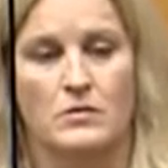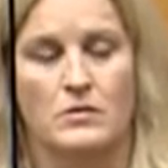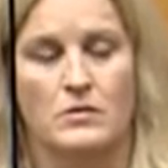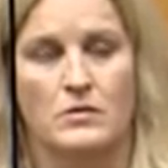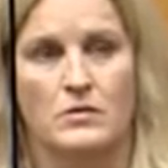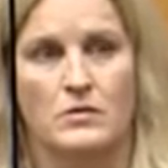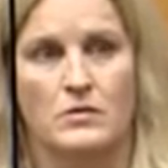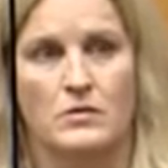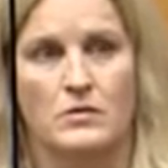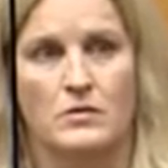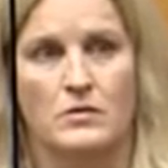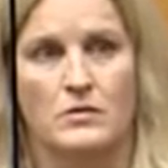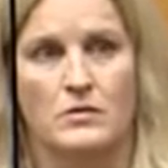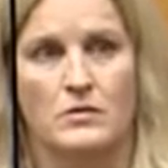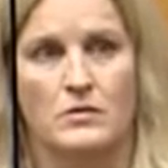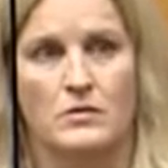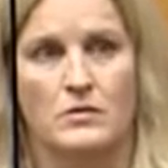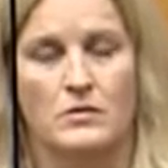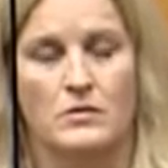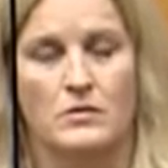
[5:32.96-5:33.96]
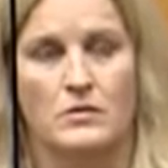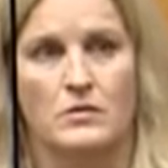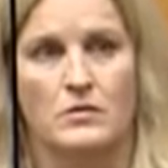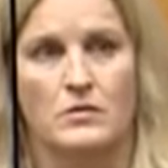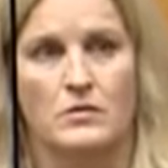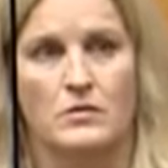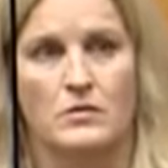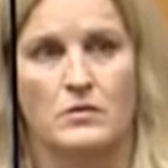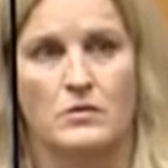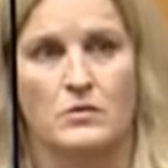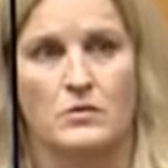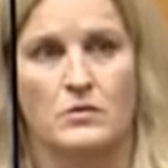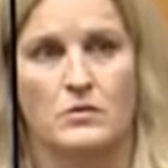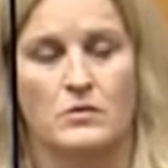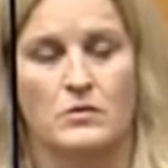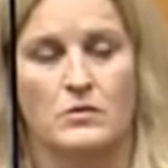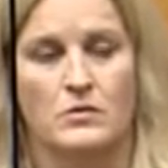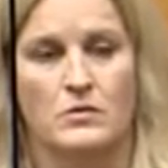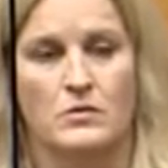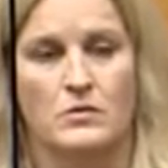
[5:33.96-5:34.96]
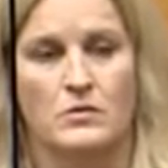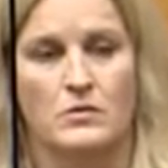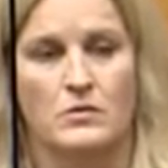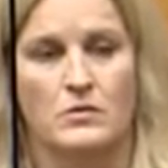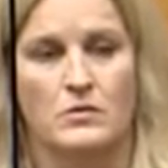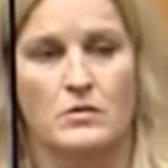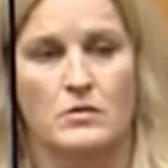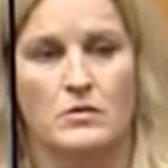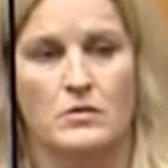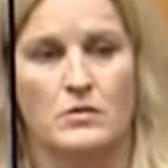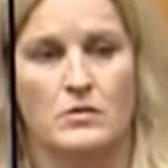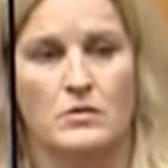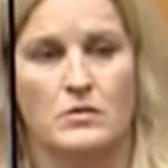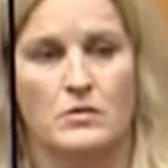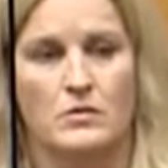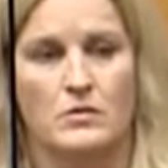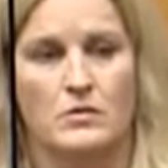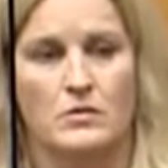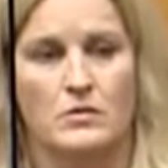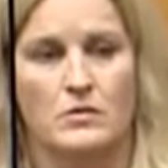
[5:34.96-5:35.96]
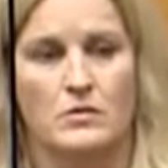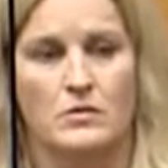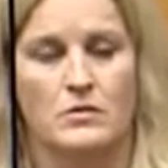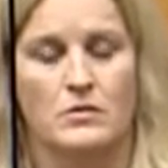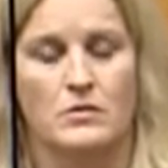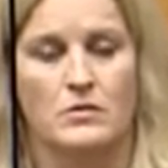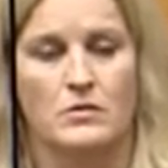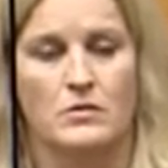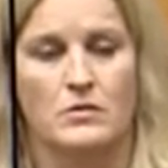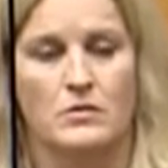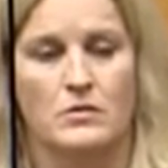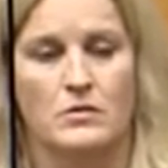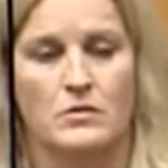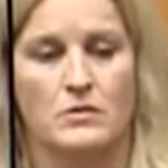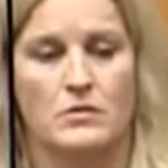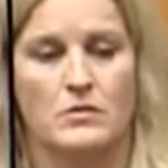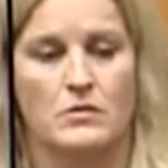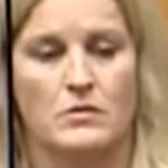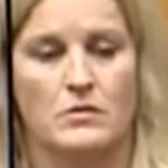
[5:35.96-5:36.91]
No words are spoken by the person on screen.